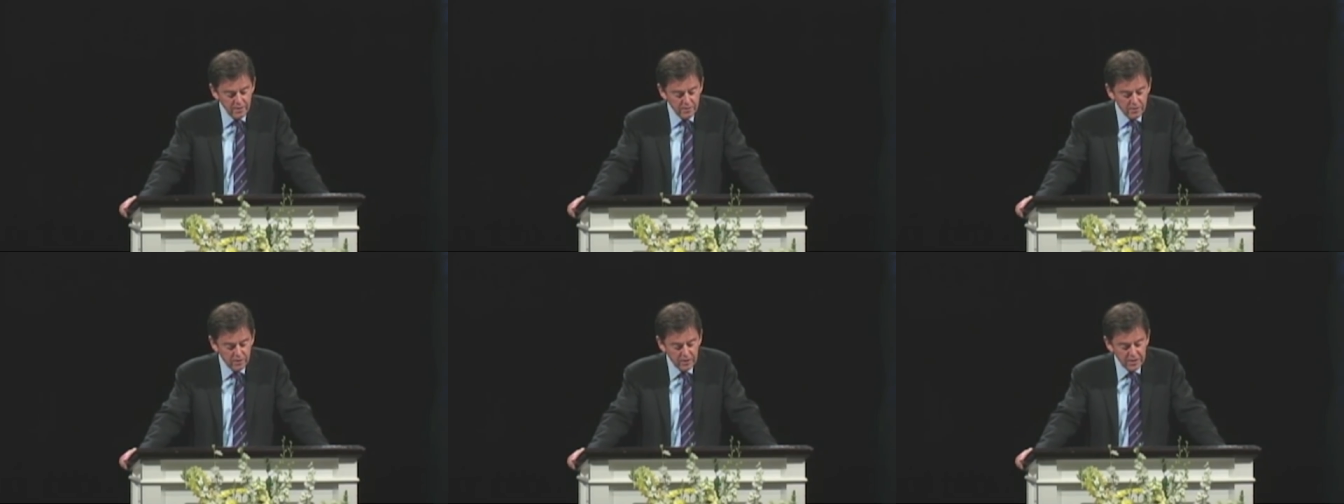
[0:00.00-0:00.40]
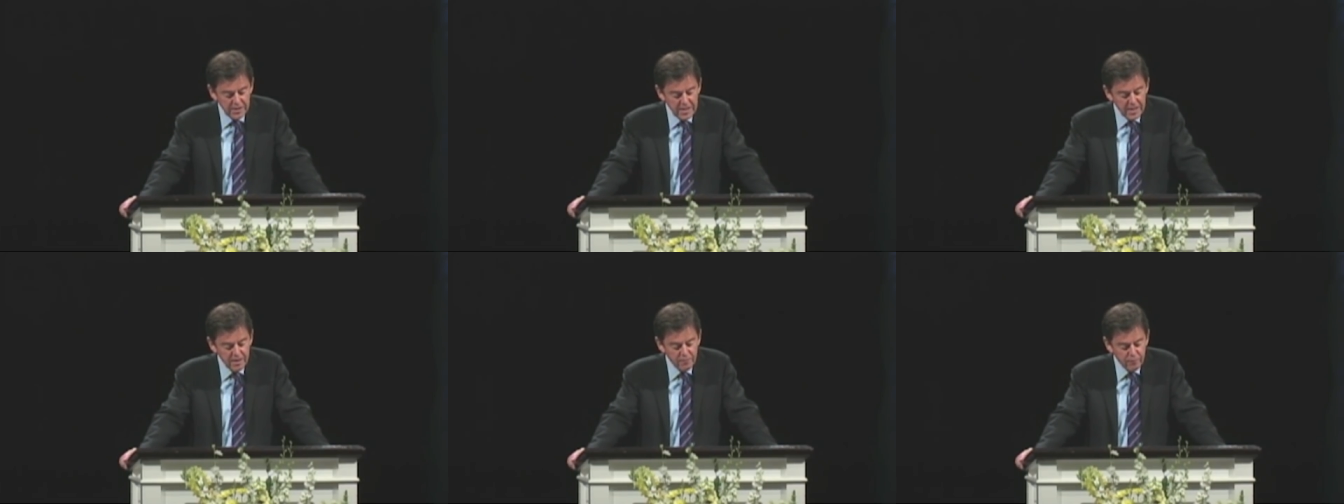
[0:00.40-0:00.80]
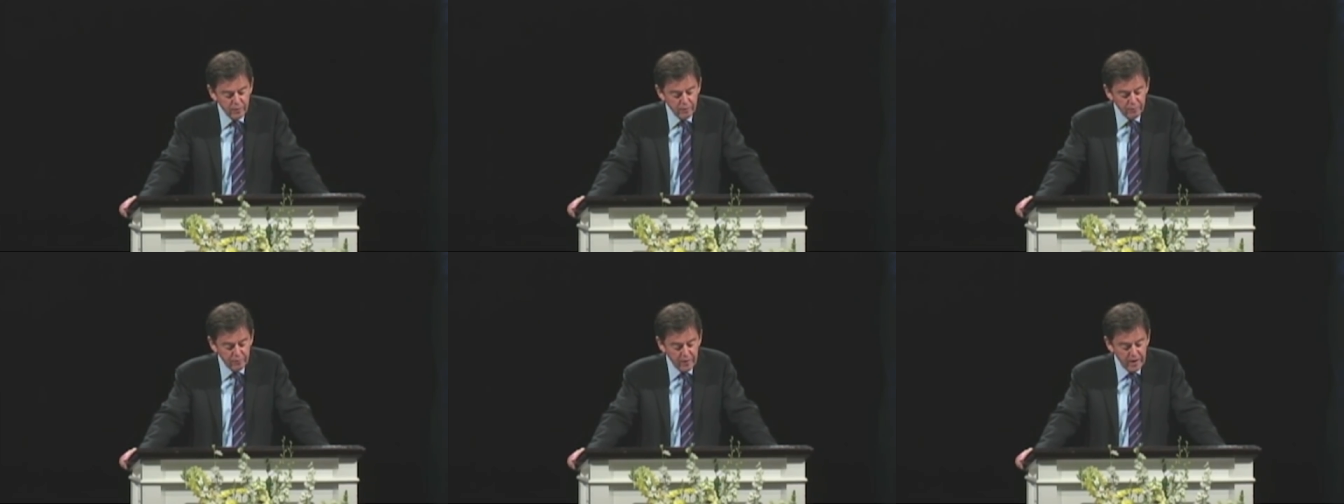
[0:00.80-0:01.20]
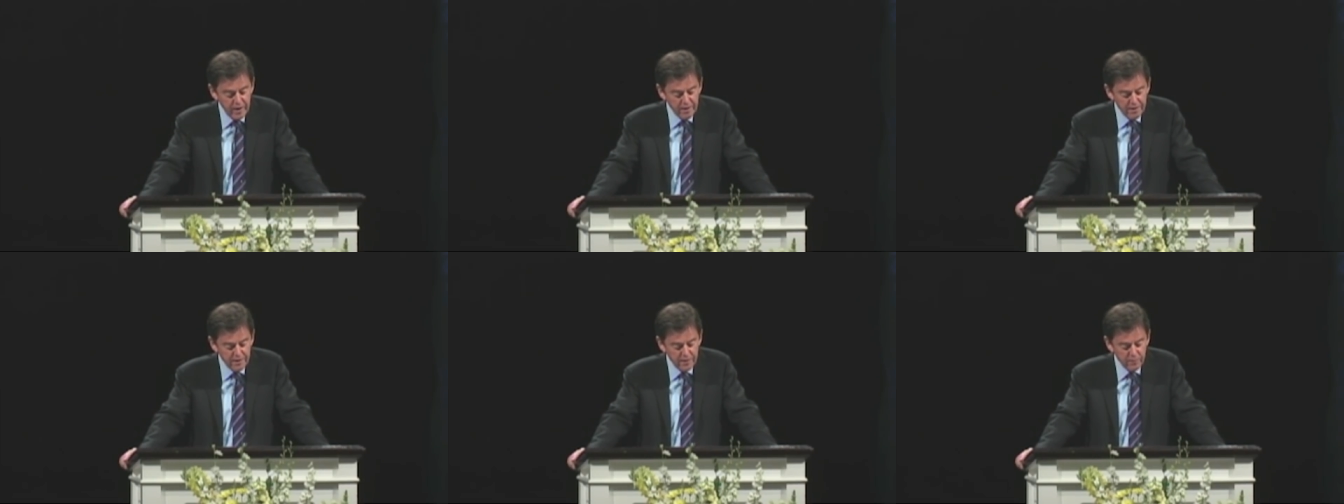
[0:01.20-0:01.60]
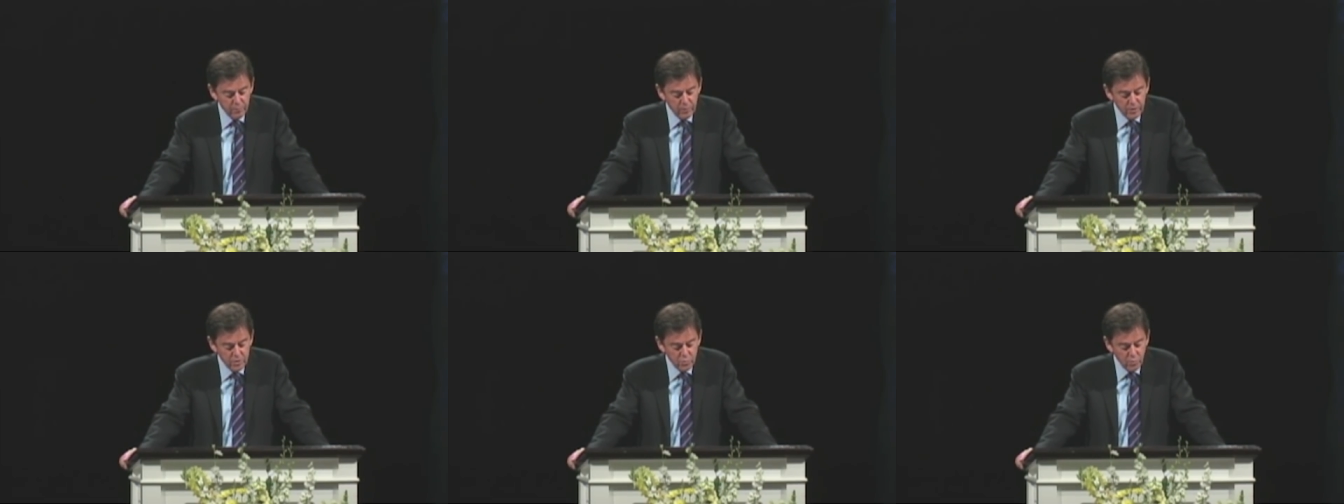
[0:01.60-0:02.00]
to contend for the faith that
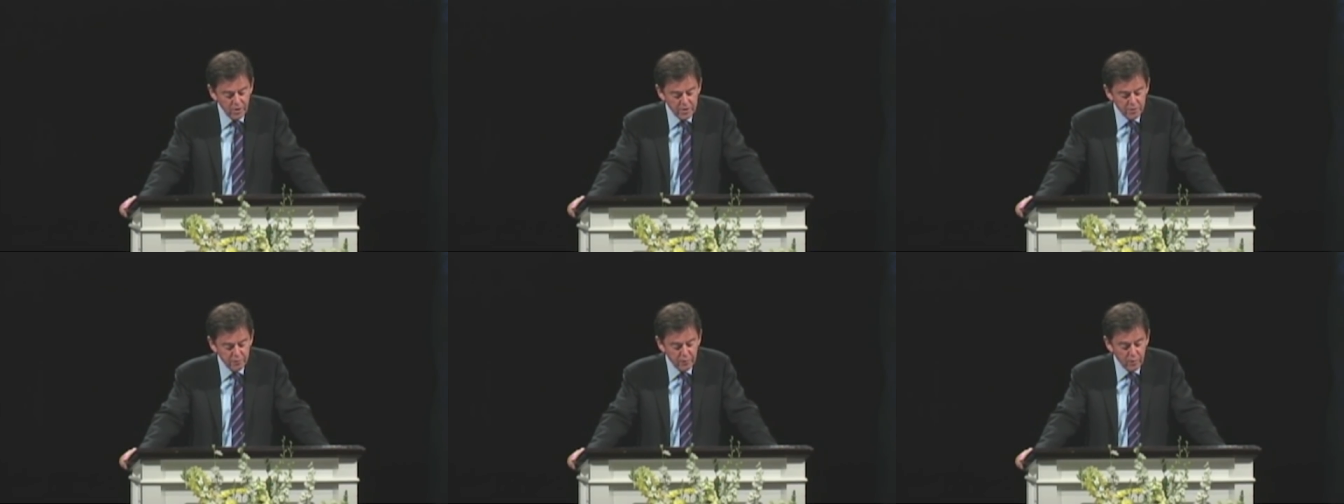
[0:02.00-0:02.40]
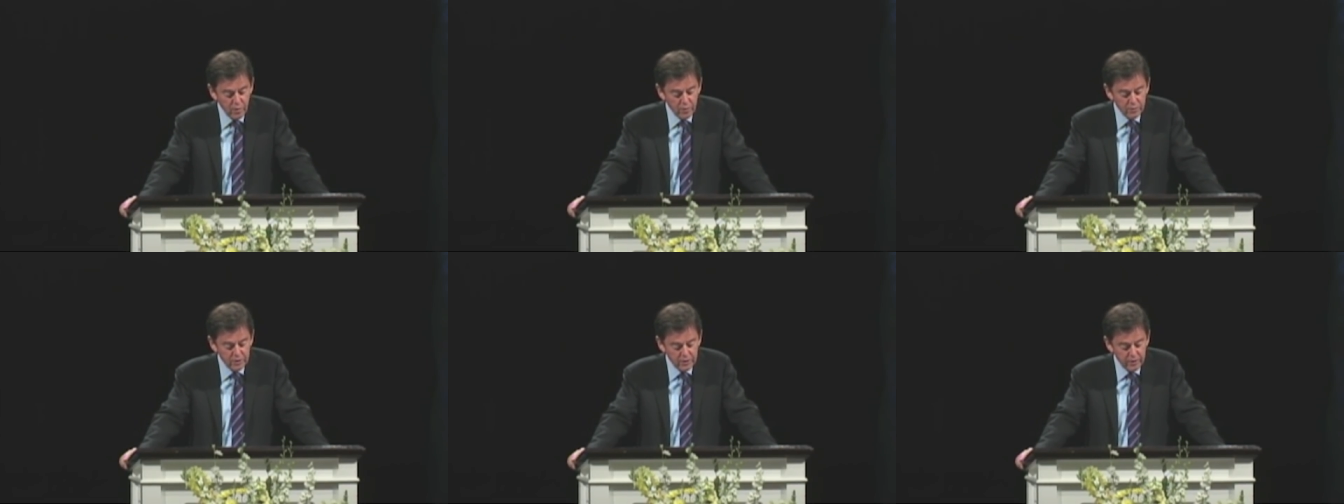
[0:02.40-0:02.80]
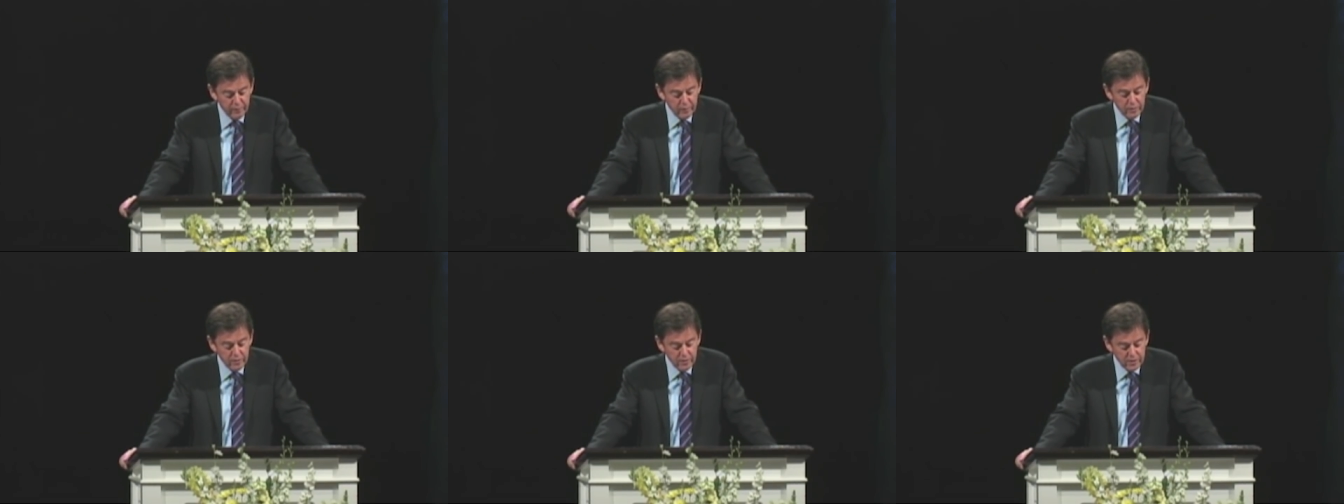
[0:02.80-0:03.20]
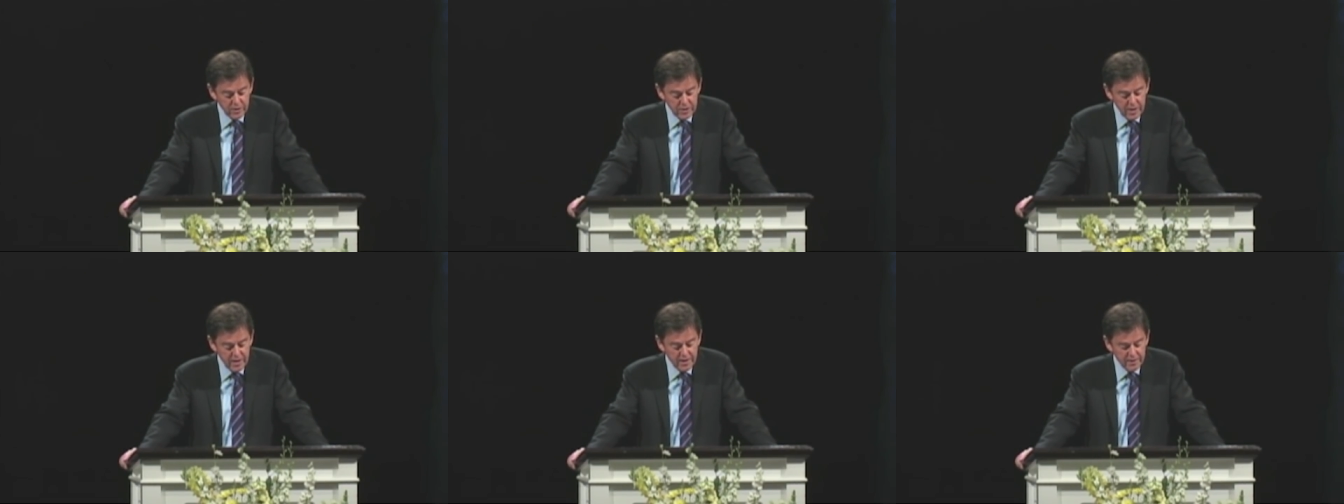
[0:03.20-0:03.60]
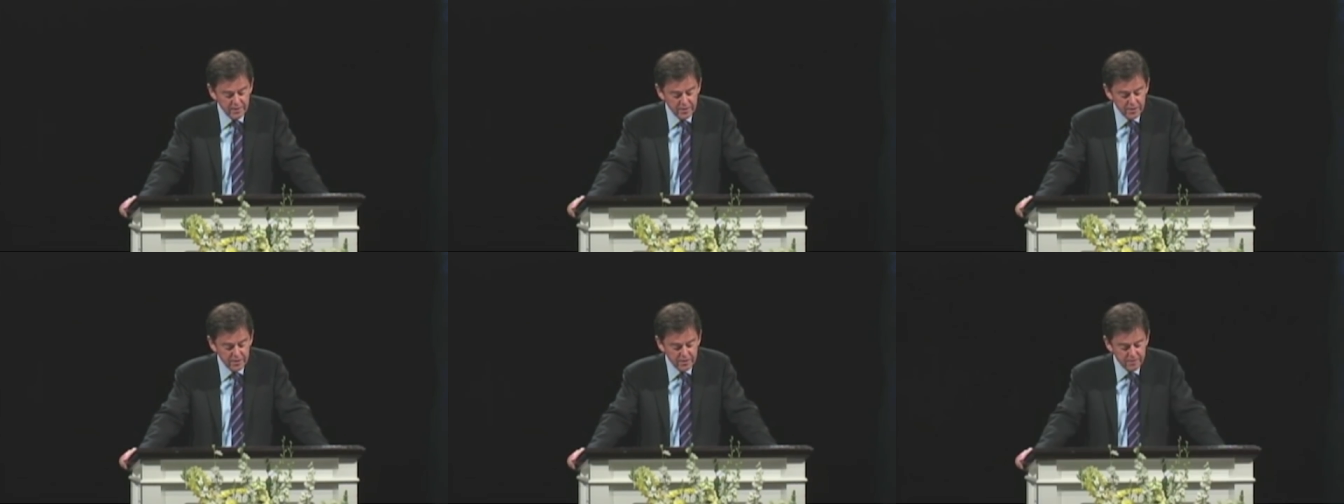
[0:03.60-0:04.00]
was once for all delivered to the
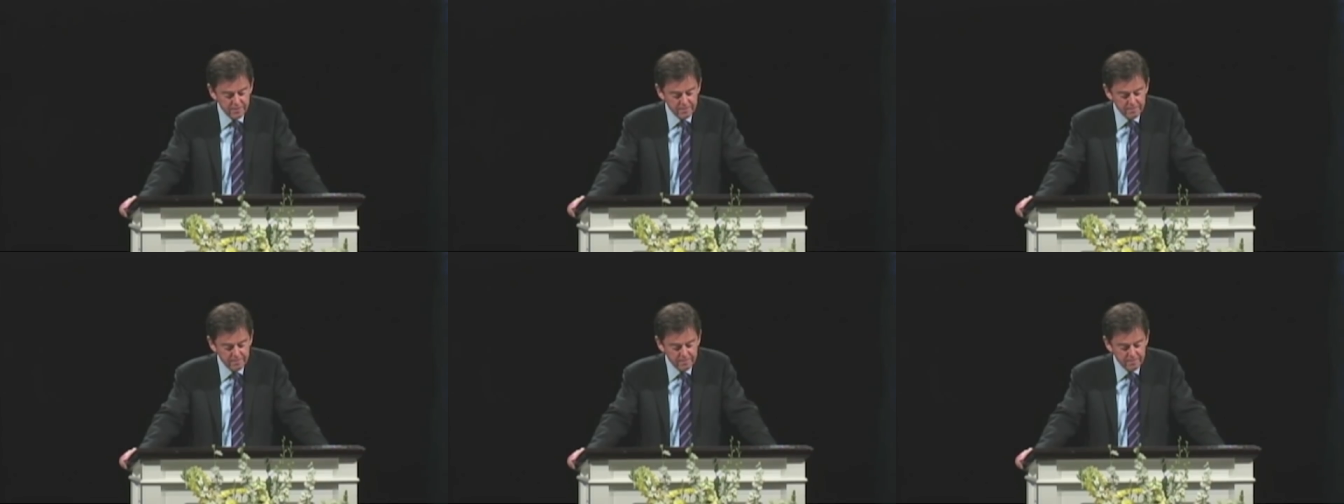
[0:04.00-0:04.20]
saints.